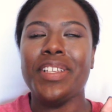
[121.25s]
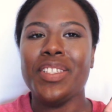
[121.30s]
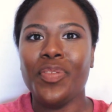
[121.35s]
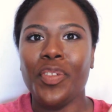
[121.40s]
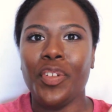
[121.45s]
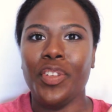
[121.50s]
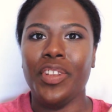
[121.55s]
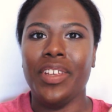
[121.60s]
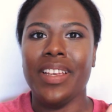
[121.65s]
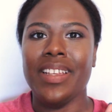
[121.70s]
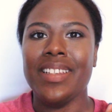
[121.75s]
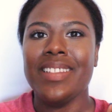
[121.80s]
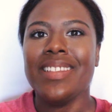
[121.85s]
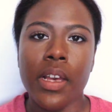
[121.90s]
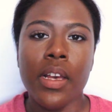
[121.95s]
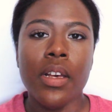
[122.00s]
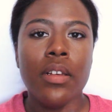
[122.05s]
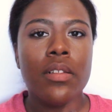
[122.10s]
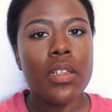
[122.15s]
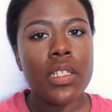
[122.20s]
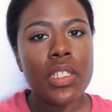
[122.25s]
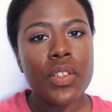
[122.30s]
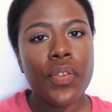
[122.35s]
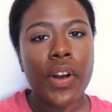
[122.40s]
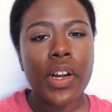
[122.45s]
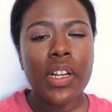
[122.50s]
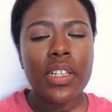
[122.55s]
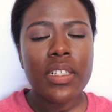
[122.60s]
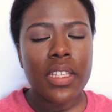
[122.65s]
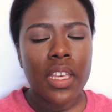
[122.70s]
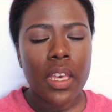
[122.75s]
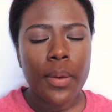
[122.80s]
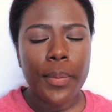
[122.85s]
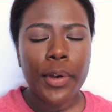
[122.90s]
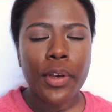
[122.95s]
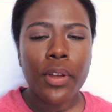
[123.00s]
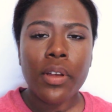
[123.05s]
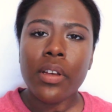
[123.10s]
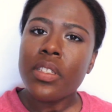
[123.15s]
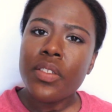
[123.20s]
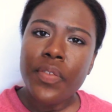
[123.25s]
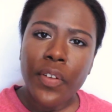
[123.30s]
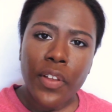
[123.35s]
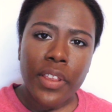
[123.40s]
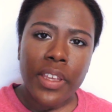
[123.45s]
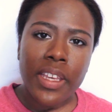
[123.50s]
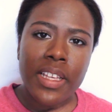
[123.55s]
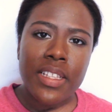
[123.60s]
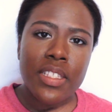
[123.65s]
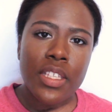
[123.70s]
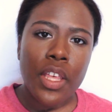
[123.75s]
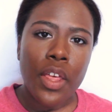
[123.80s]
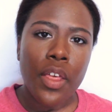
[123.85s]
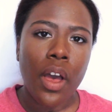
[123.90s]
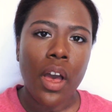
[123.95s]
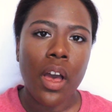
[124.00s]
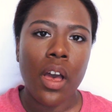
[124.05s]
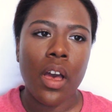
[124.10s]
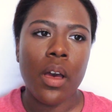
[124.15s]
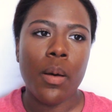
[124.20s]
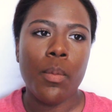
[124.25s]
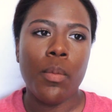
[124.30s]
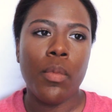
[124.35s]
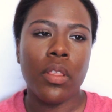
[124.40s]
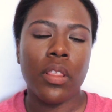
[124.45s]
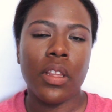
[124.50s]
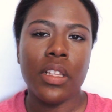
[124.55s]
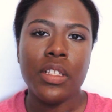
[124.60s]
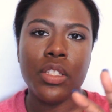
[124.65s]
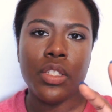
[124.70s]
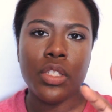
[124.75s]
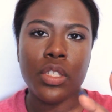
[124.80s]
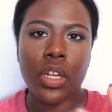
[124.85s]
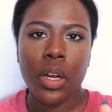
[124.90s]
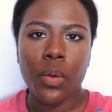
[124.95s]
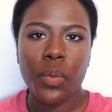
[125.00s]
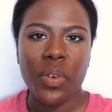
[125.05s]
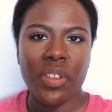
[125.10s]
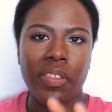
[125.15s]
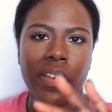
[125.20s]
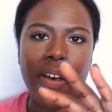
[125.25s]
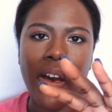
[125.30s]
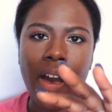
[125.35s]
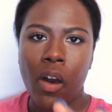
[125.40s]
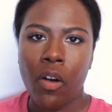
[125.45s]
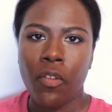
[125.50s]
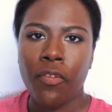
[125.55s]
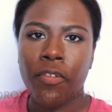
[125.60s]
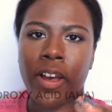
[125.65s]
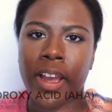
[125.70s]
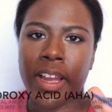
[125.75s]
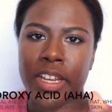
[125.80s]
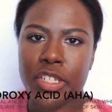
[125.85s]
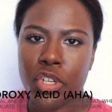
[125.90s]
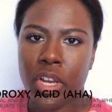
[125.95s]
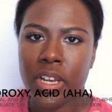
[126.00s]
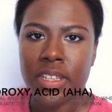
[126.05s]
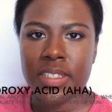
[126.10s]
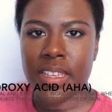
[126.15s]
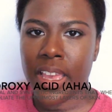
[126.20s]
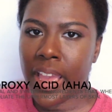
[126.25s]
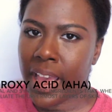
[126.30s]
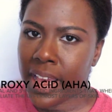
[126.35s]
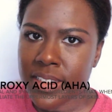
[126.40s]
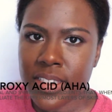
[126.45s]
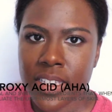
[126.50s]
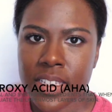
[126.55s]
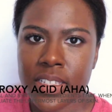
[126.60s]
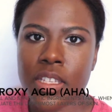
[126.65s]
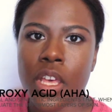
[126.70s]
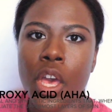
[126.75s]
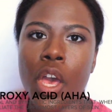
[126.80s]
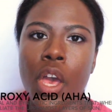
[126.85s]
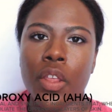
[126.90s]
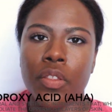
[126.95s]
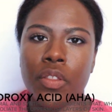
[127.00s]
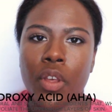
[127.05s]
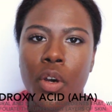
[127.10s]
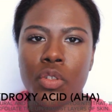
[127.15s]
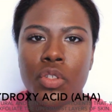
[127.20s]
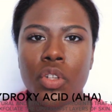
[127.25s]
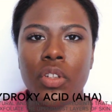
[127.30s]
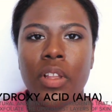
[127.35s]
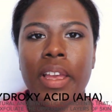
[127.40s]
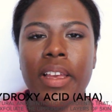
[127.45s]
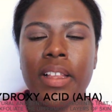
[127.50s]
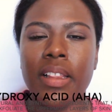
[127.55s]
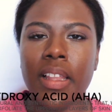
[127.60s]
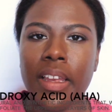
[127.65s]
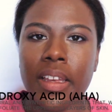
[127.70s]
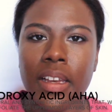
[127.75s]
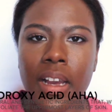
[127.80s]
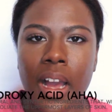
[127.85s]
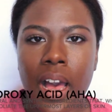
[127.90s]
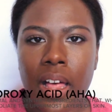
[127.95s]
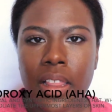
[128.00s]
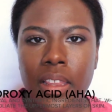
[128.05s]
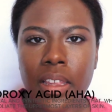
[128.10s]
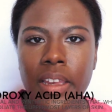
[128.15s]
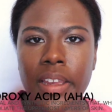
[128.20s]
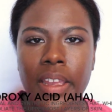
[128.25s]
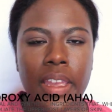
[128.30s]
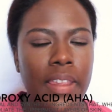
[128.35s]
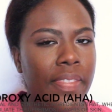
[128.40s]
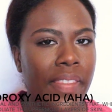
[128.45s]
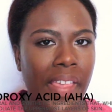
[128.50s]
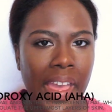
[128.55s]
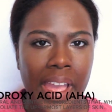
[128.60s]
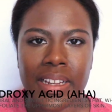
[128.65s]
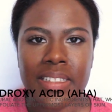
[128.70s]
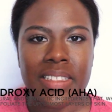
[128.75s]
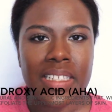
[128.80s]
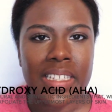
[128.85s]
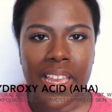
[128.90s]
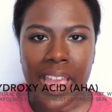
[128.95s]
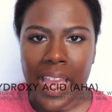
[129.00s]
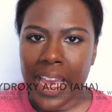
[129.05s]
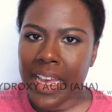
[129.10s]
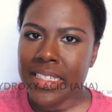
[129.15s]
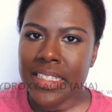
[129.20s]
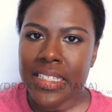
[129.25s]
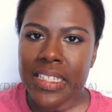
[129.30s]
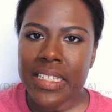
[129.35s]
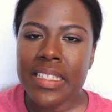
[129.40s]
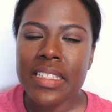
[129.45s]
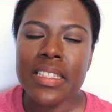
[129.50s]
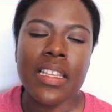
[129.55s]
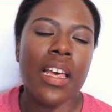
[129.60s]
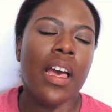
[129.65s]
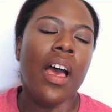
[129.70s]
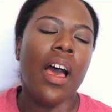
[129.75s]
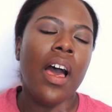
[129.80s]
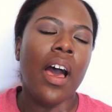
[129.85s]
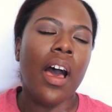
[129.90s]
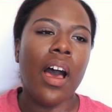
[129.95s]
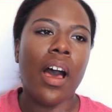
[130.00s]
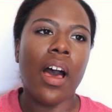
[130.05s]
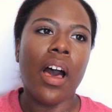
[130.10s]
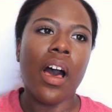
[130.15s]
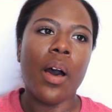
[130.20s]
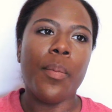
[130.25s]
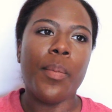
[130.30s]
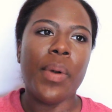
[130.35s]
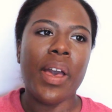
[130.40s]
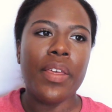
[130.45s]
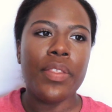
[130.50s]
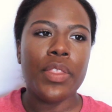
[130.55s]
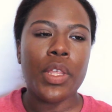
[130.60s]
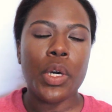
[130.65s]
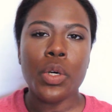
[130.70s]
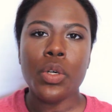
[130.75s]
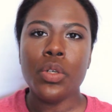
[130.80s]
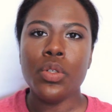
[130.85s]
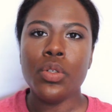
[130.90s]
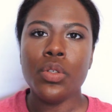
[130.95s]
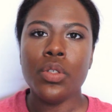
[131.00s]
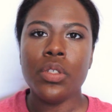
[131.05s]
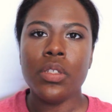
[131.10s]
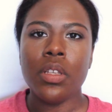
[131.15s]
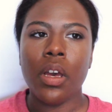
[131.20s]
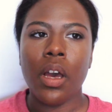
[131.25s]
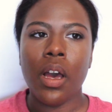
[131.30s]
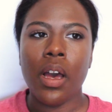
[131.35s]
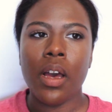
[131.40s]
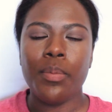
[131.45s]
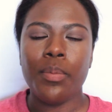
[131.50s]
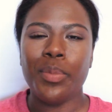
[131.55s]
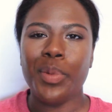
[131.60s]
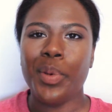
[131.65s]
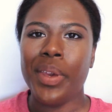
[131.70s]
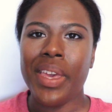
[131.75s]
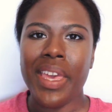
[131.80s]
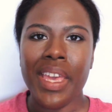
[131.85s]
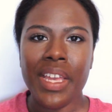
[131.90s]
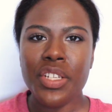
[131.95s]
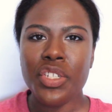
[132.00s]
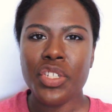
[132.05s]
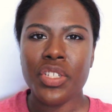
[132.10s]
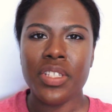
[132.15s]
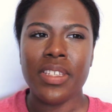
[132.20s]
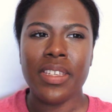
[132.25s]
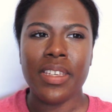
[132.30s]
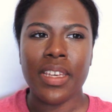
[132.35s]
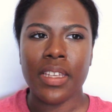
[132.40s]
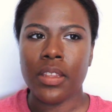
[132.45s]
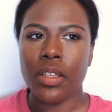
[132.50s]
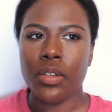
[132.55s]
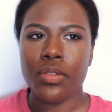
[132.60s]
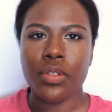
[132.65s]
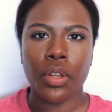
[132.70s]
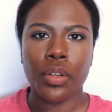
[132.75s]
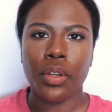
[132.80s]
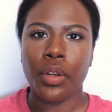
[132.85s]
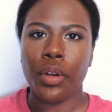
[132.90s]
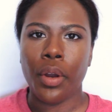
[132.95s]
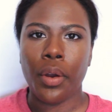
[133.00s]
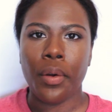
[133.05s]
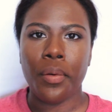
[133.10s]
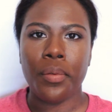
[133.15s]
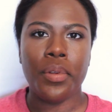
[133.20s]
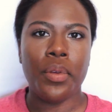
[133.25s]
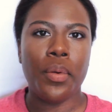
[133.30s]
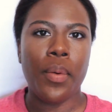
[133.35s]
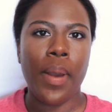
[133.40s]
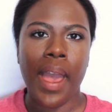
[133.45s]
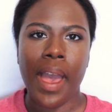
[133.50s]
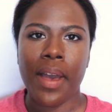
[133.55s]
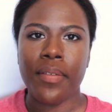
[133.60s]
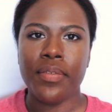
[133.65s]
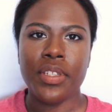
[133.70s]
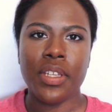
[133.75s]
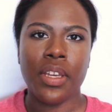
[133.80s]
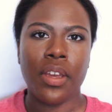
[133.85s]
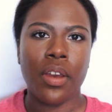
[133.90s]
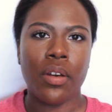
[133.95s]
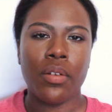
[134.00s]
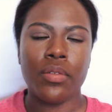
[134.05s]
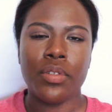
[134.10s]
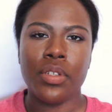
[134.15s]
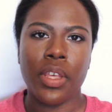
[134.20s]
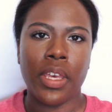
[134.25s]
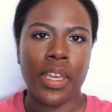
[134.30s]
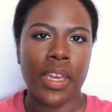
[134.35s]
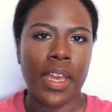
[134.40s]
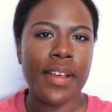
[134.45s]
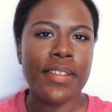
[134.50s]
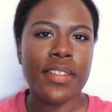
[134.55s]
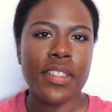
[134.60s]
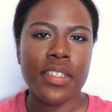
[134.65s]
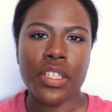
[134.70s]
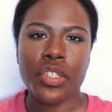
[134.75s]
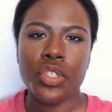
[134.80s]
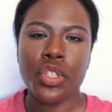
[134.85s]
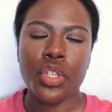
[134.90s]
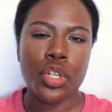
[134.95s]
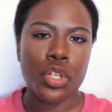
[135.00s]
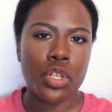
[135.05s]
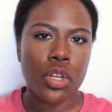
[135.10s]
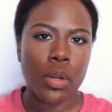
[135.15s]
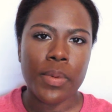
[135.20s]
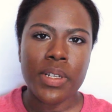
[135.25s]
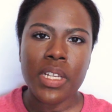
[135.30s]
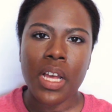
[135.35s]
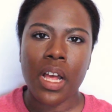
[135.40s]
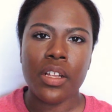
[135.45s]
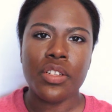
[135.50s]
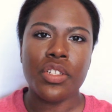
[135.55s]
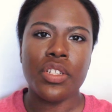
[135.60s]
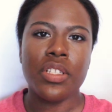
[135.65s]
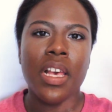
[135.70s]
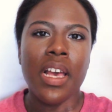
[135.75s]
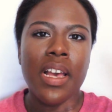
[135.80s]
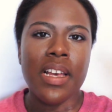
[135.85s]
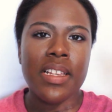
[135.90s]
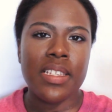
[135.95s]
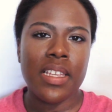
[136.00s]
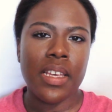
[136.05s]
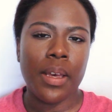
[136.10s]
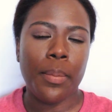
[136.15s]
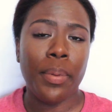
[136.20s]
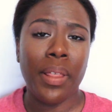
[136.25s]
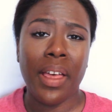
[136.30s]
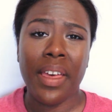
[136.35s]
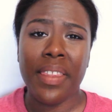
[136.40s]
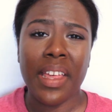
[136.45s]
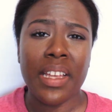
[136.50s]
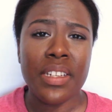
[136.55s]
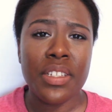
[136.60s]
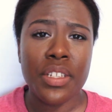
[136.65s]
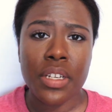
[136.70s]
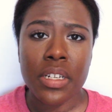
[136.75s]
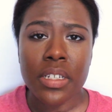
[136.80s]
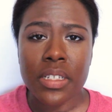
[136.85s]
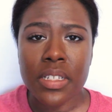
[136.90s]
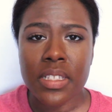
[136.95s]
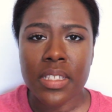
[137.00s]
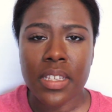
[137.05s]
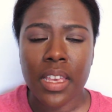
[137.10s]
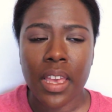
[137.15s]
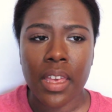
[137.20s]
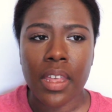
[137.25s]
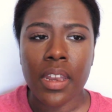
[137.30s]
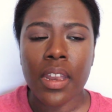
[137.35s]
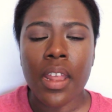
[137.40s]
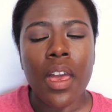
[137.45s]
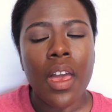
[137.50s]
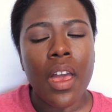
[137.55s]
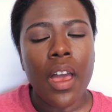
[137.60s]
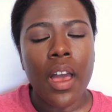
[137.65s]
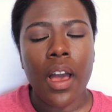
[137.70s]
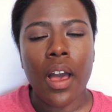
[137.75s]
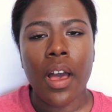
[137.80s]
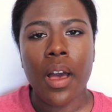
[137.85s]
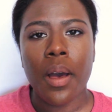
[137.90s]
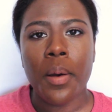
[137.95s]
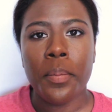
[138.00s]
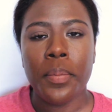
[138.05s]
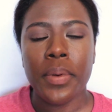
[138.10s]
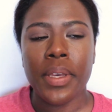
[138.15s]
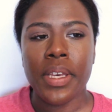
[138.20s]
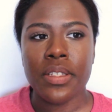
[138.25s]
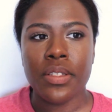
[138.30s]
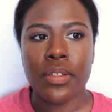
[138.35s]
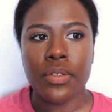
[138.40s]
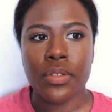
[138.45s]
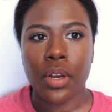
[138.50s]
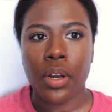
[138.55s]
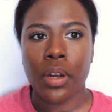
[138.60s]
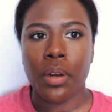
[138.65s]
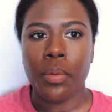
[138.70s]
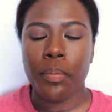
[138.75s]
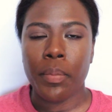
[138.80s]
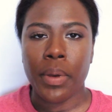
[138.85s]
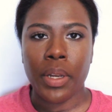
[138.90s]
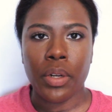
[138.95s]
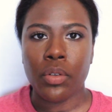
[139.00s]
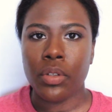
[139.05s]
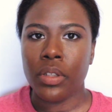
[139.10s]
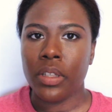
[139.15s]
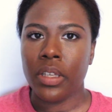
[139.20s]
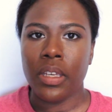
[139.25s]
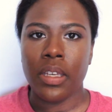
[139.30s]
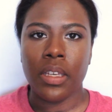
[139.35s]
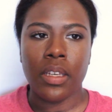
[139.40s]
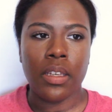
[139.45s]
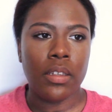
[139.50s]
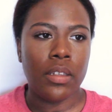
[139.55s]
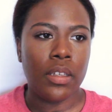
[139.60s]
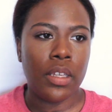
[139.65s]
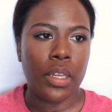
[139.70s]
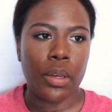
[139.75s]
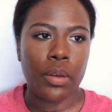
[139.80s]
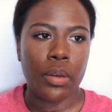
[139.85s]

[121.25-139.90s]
exfoliant. So as far as chemical exfoliants, let's start with the alpha hydroxy acids. Those are like glycolic and lactic acids, and those you can't just get those on your own. You have to go to like an esthetician or a dermatologist to apply that to your skin, because those are medically,